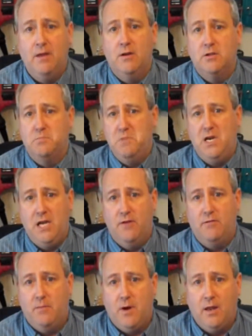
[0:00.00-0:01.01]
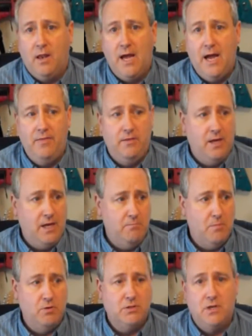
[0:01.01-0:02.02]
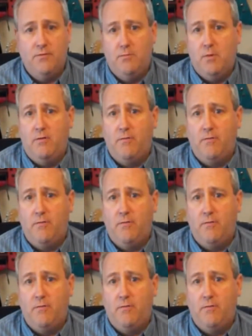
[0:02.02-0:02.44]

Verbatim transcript: There's many of them online, and most of them are